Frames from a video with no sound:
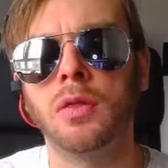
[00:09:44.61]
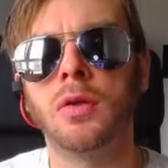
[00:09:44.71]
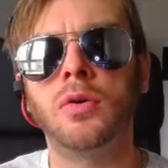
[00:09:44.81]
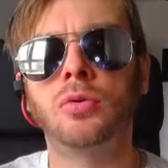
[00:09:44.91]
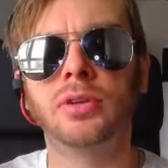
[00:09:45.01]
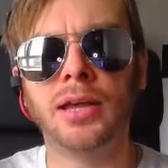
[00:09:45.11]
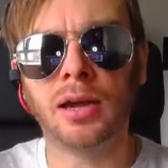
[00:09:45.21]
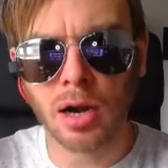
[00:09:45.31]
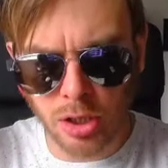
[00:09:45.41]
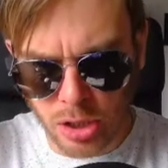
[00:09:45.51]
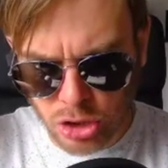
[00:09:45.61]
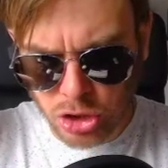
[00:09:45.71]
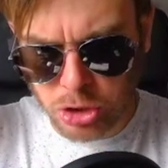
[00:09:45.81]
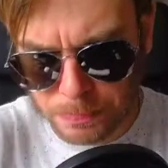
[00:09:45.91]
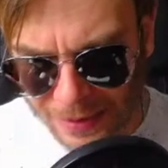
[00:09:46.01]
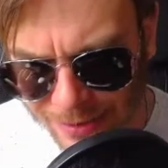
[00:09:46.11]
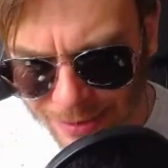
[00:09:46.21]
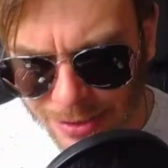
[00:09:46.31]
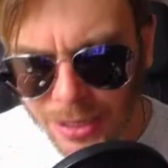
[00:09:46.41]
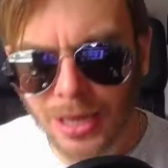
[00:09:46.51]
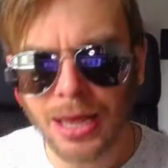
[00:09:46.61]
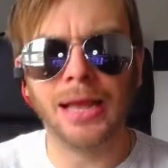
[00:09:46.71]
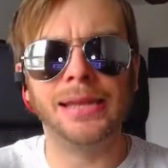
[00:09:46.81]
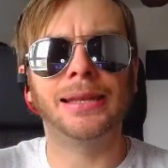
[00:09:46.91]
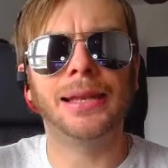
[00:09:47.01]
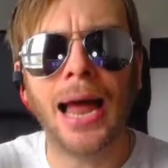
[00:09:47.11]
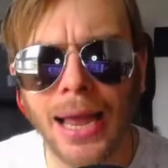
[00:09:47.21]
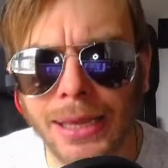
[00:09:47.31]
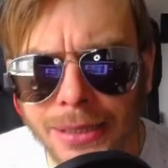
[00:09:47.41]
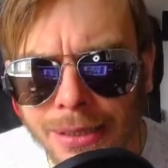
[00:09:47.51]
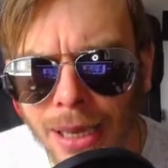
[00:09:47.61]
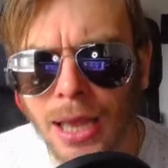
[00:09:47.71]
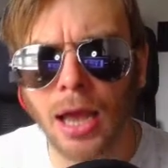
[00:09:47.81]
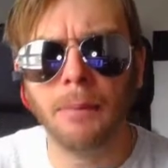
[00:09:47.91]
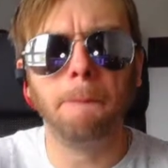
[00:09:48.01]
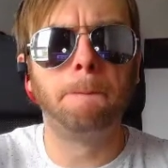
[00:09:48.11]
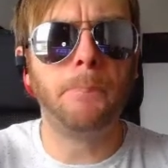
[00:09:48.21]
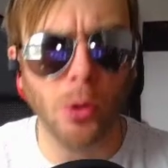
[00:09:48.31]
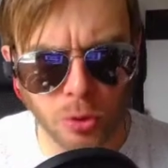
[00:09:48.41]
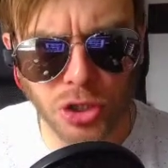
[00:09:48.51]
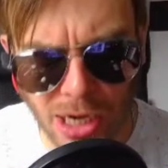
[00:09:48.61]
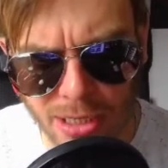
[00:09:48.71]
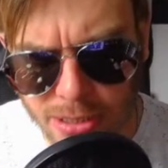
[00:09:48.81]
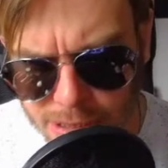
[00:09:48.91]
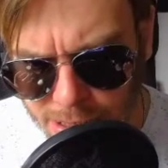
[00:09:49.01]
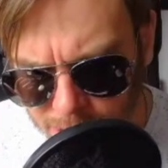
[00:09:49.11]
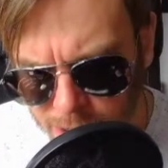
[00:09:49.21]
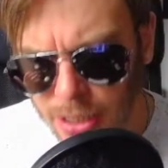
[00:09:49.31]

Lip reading: They're all there spinning and lying and bullshitting you